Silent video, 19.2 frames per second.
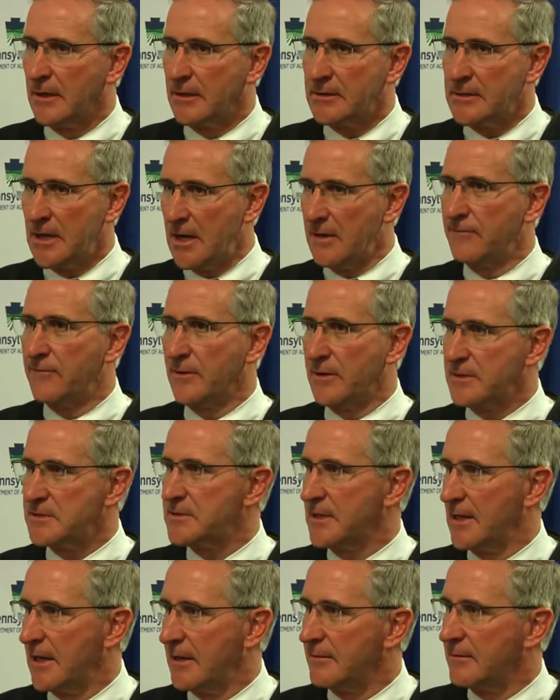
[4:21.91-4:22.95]
confidence
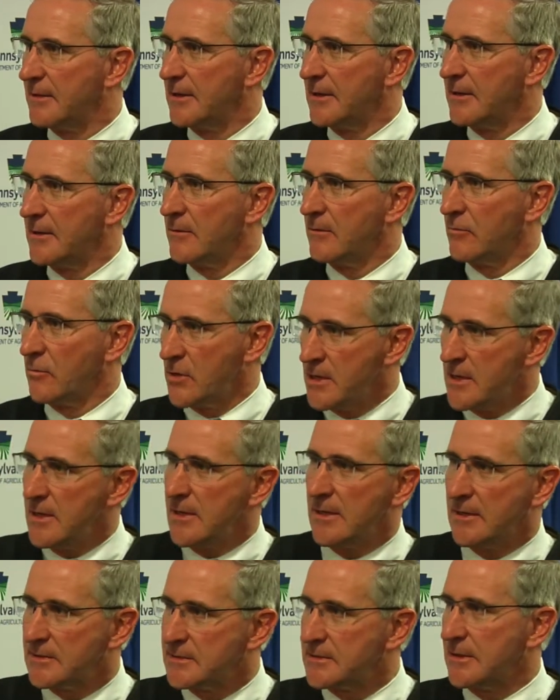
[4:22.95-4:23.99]
that
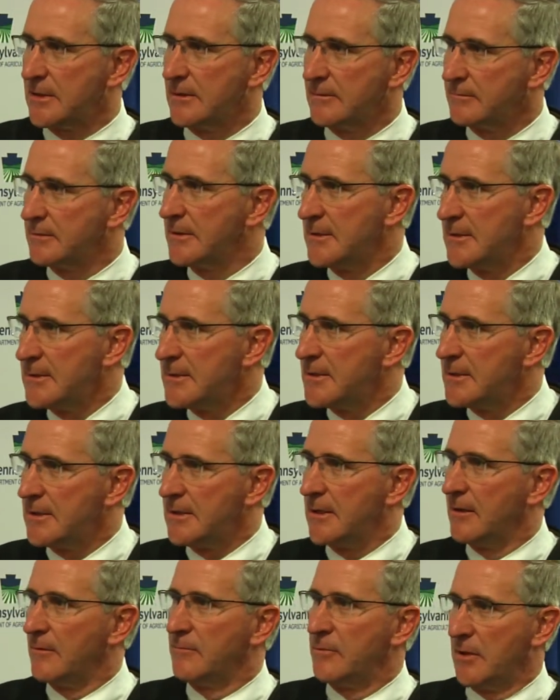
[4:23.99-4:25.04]
we as
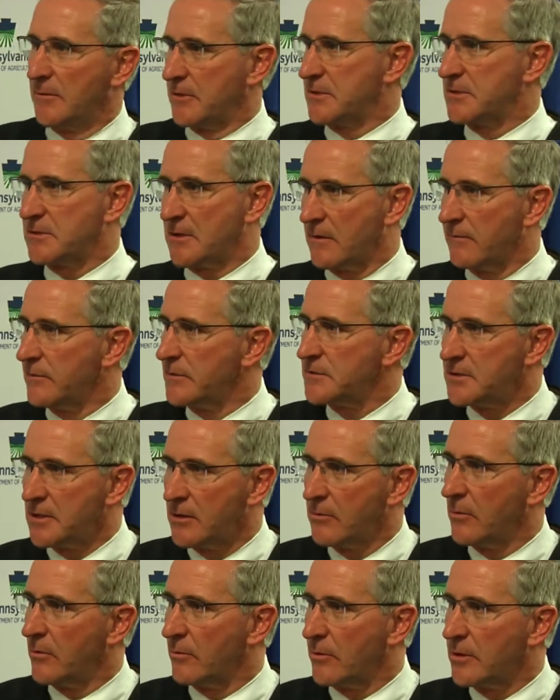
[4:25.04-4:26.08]
public servants know
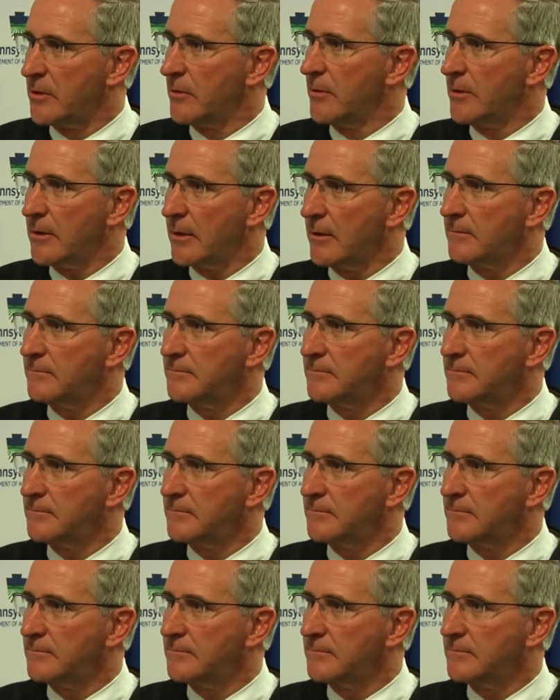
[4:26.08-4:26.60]
what we're doing here.